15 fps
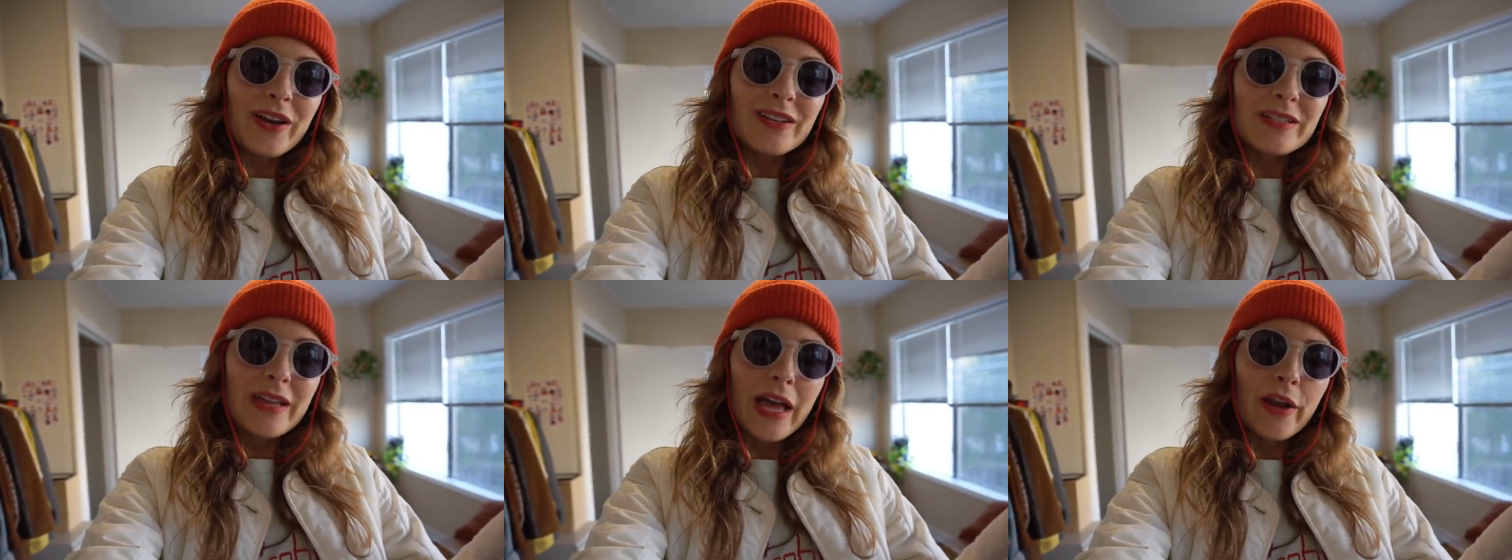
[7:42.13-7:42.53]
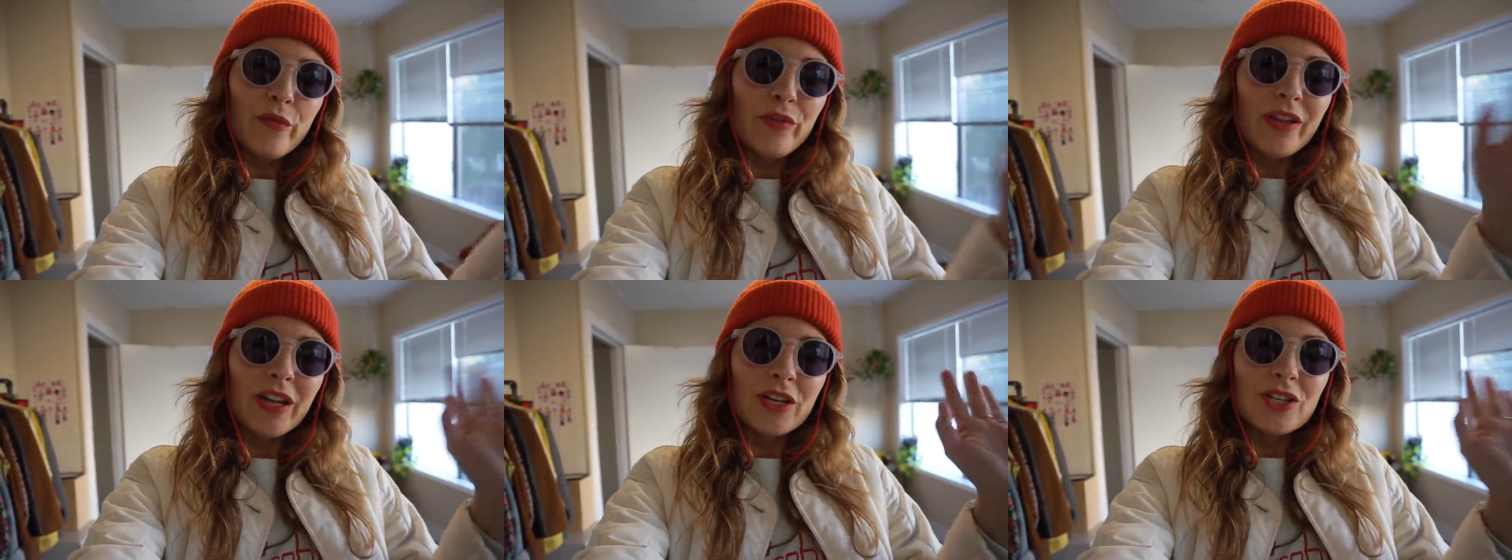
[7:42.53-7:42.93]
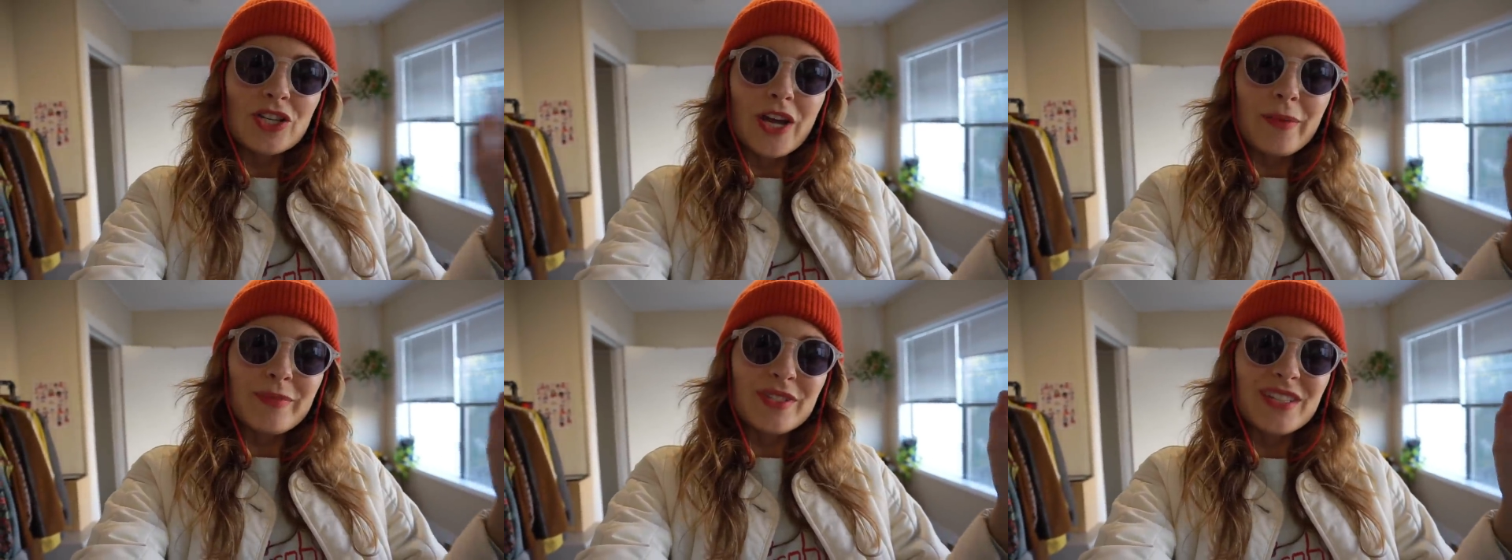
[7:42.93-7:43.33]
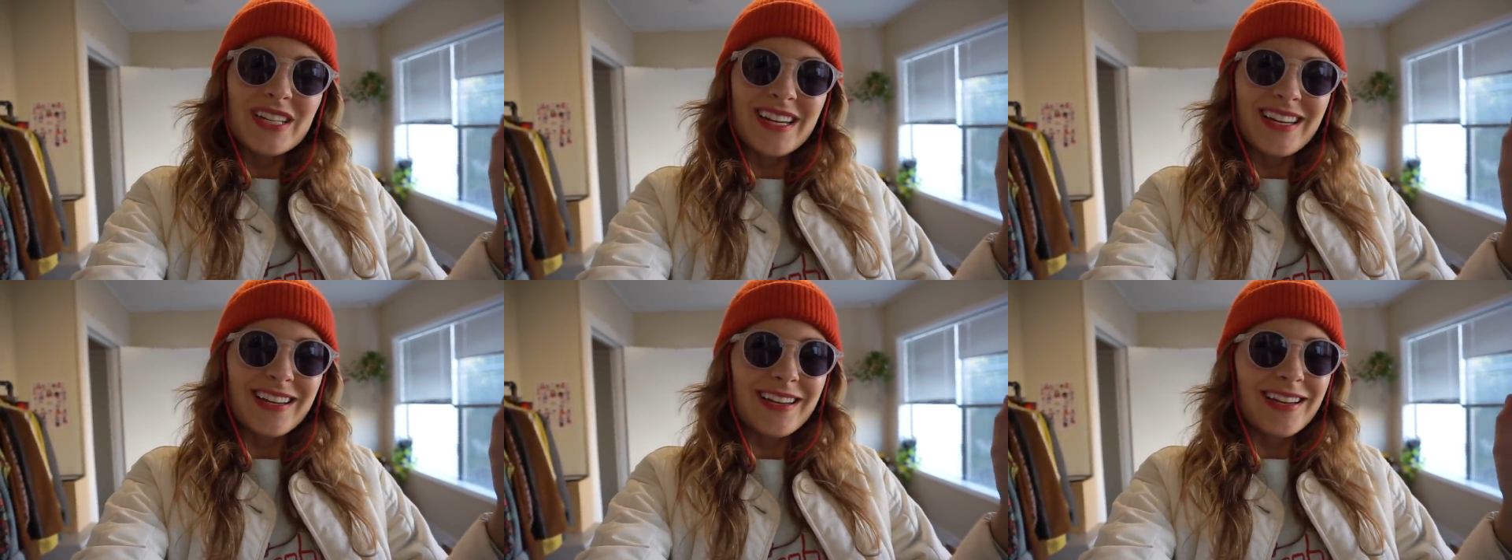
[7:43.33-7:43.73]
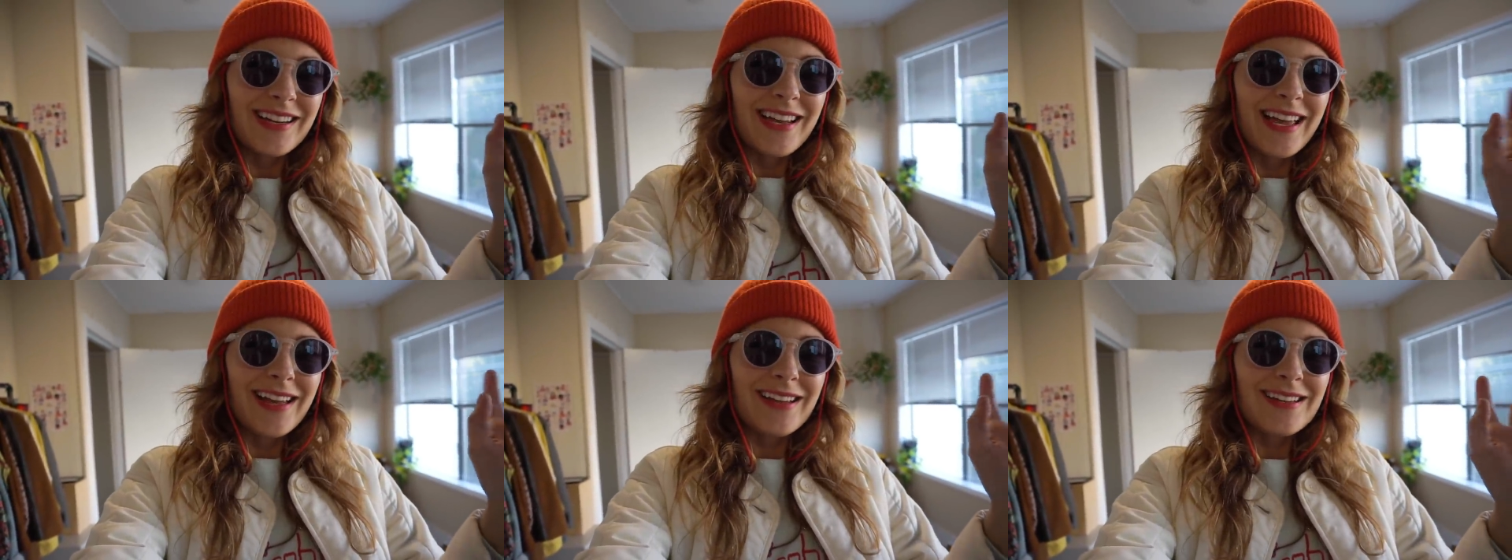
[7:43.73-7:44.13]
It's kind of like a chapstick
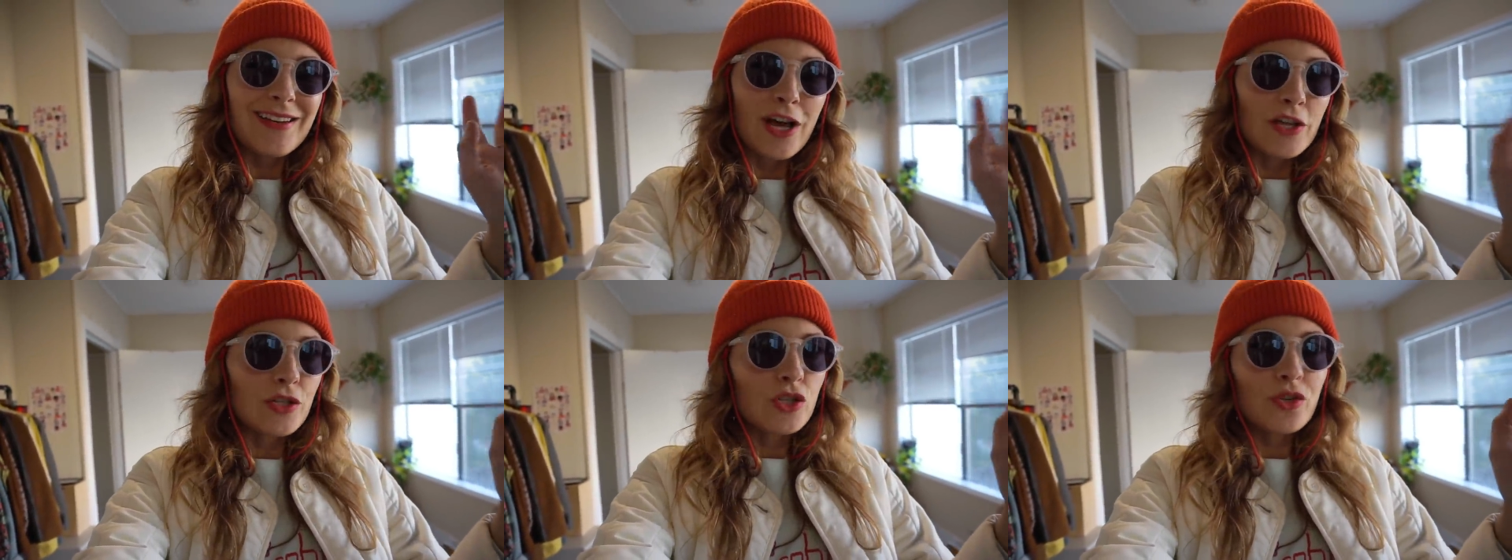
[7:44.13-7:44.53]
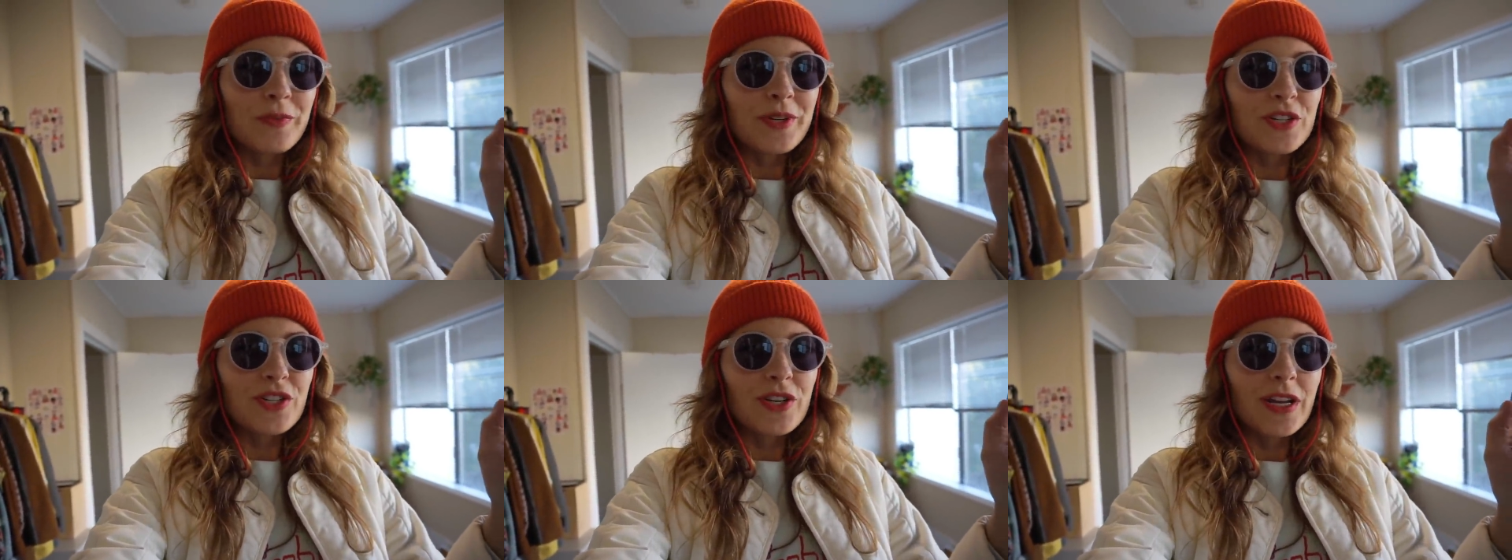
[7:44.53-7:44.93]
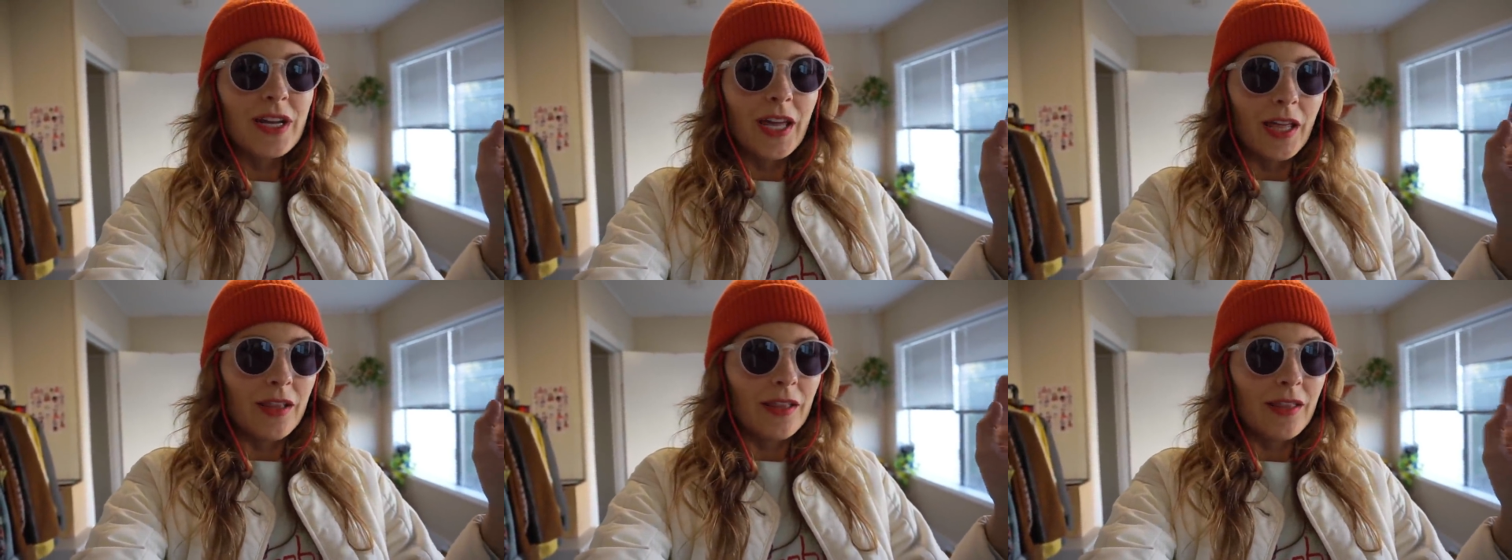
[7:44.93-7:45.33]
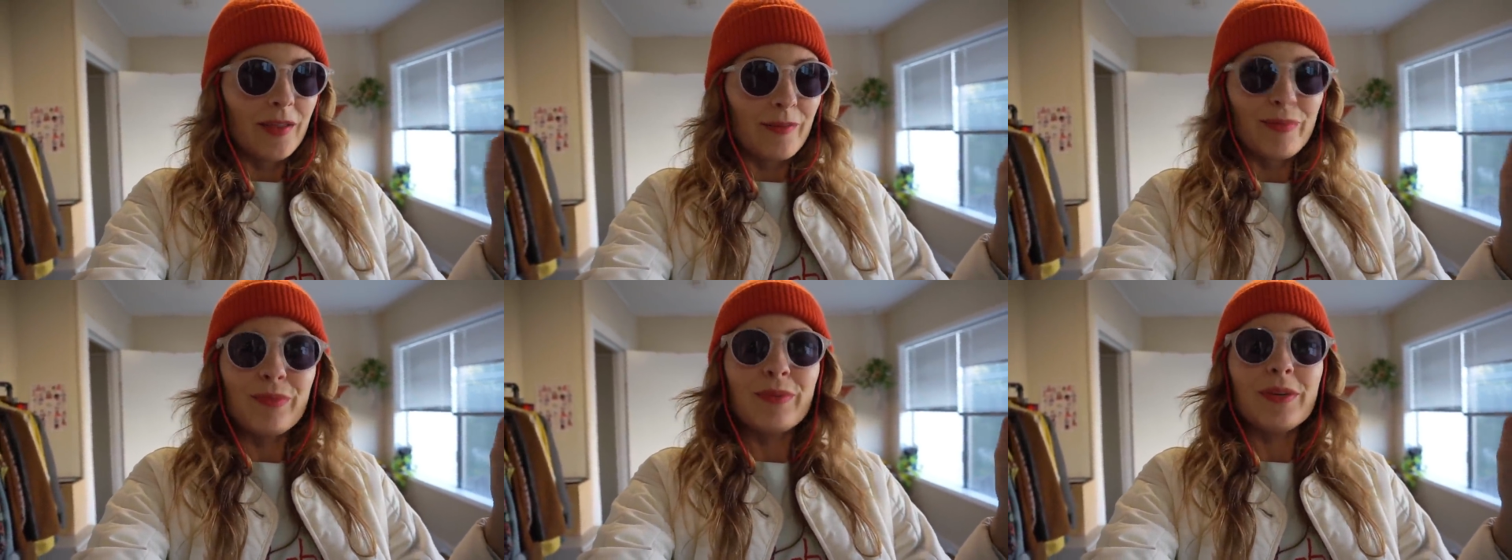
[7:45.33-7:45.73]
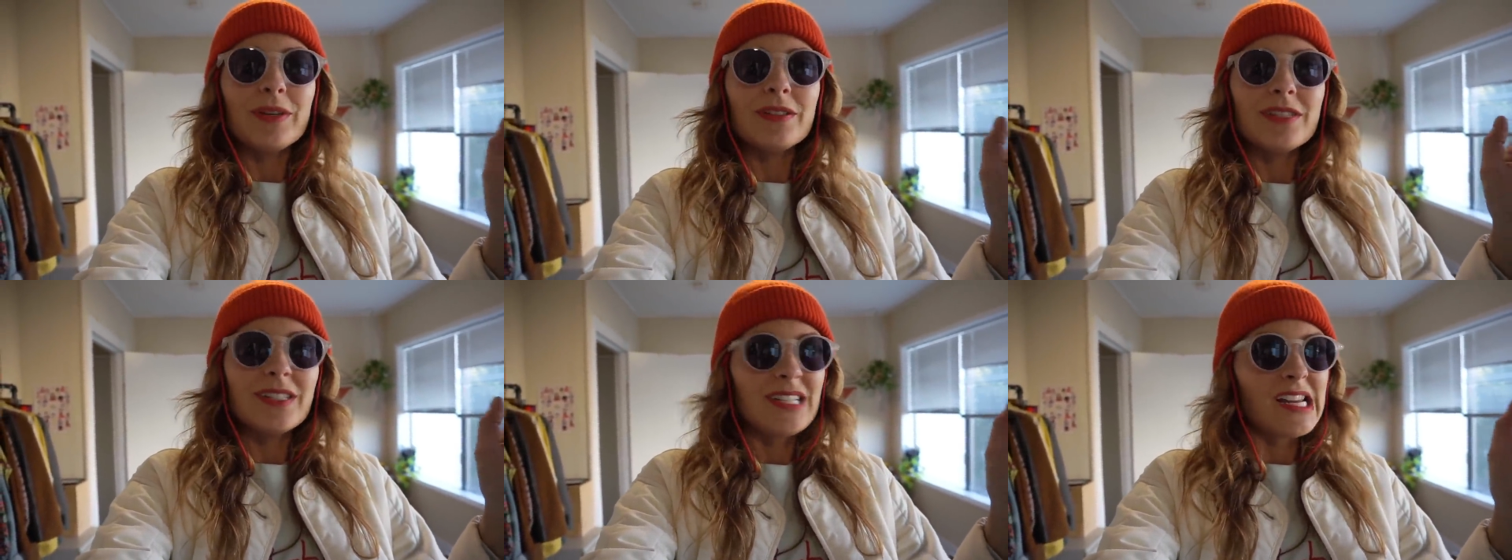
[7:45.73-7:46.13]
and not so much a
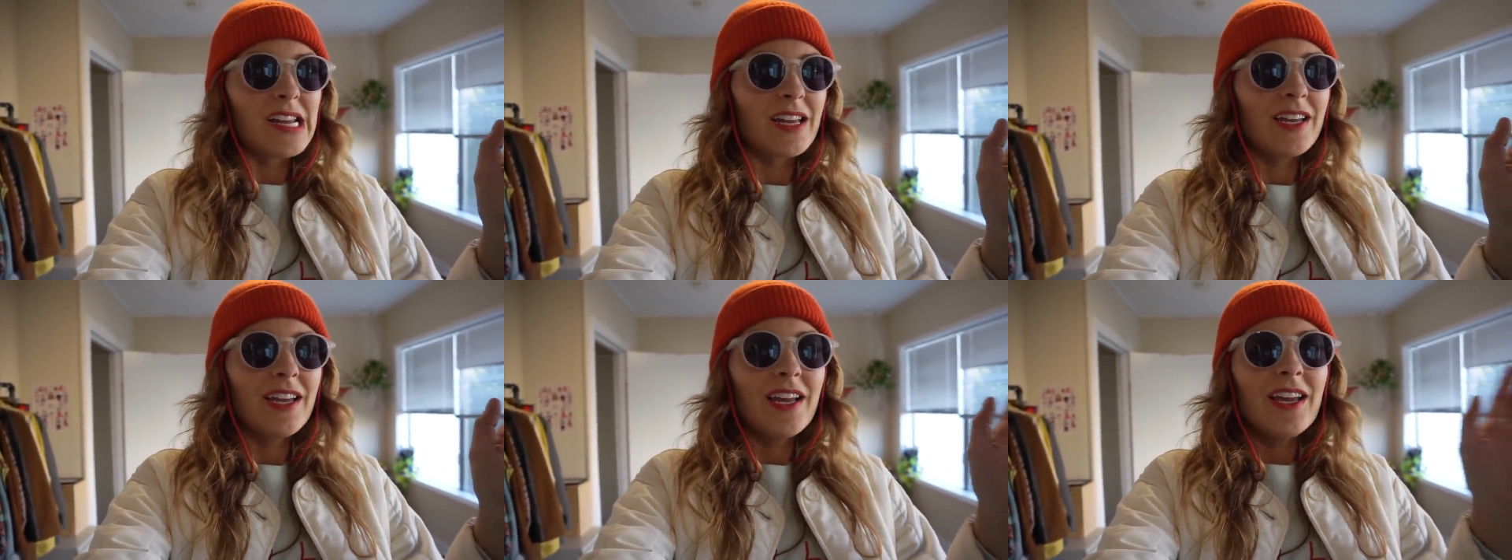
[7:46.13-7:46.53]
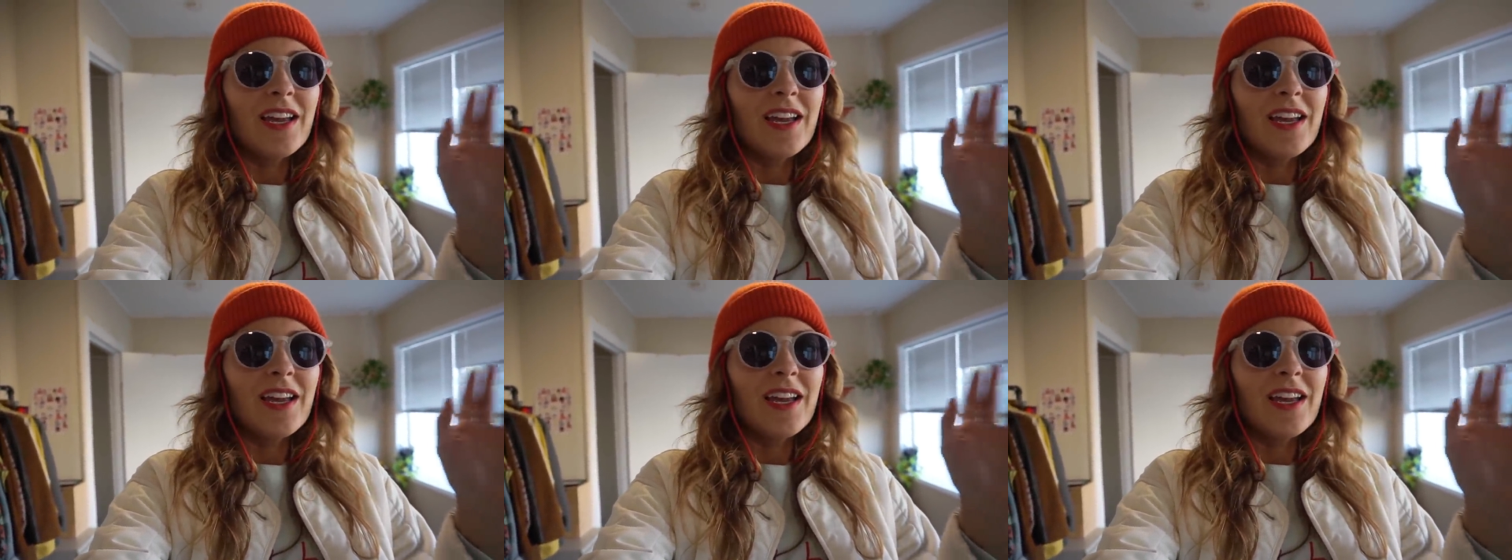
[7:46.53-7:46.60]
lipstick.